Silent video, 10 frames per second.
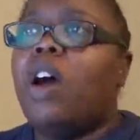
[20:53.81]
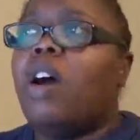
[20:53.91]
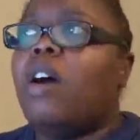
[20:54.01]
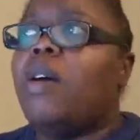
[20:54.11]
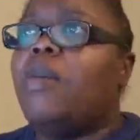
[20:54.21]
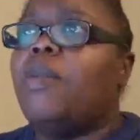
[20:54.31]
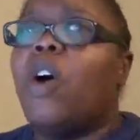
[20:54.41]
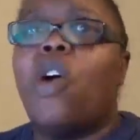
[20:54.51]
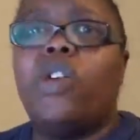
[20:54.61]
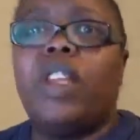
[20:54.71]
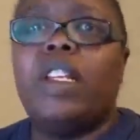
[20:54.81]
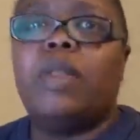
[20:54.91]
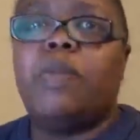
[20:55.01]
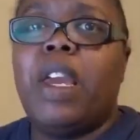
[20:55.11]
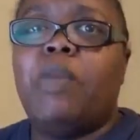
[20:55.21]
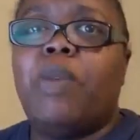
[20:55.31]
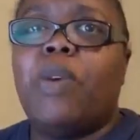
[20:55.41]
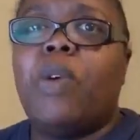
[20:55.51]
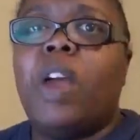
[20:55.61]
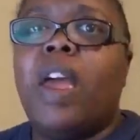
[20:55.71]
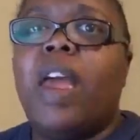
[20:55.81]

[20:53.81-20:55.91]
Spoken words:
All these people